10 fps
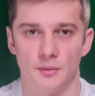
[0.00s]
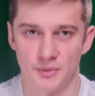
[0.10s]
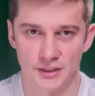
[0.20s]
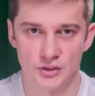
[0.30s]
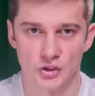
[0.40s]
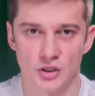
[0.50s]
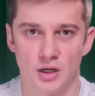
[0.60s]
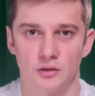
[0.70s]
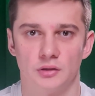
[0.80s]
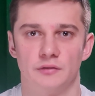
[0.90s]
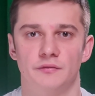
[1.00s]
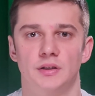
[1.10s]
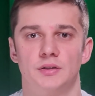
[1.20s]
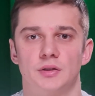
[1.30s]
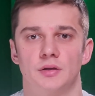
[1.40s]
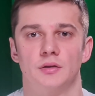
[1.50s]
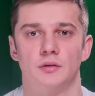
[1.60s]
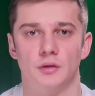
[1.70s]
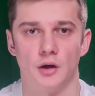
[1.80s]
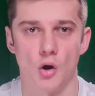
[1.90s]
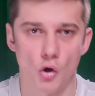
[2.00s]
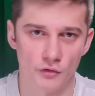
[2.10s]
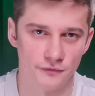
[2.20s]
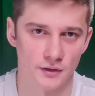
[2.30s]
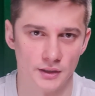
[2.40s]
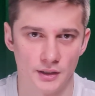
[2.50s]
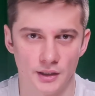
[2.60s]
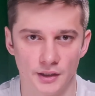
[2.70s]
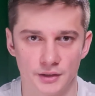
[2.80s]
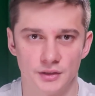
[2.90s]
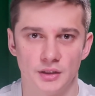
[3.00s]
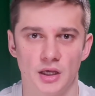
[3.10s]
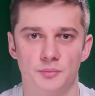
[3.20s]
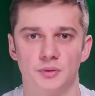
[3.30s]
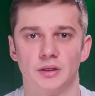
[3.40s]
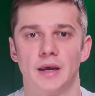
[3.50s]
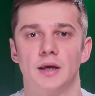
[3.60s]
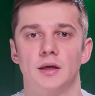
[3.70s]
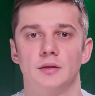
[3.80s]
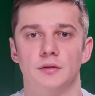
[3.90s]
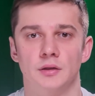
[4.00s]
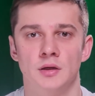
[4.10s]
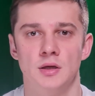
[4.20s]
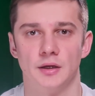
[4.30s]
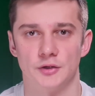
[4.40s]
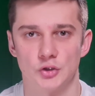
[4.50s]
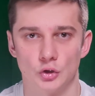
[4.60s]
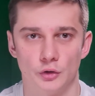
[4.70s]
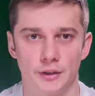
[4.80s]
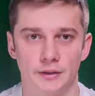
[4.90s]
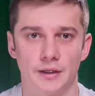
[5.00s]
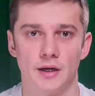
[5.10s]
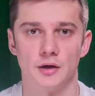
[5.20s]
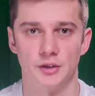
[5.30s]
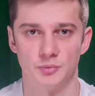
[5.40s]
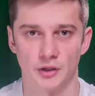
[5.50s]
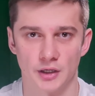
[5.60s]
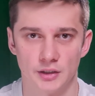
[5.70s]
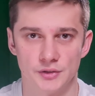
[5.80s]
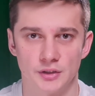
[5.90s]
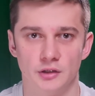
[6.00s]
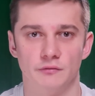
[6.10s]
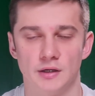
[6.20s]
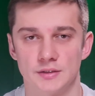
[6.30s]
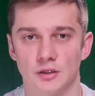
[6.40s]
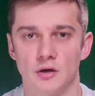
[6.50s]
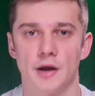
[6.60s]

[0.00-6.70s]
British gang convicted of kidnapping and extorting a cryptocurrency investor.